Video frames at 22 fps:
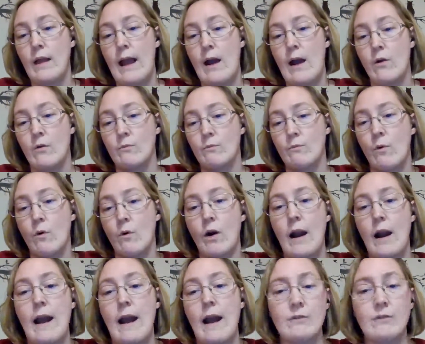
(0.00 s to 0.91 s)
out
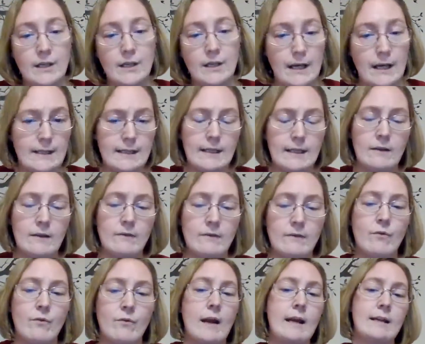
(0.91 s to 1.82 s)
more advertising
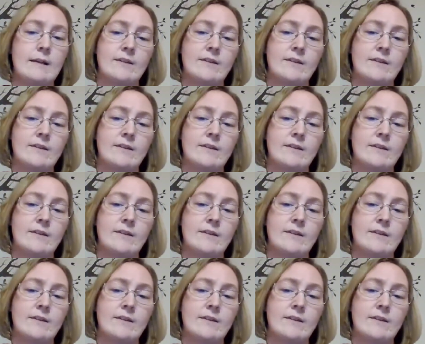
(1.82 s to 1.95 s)
for it.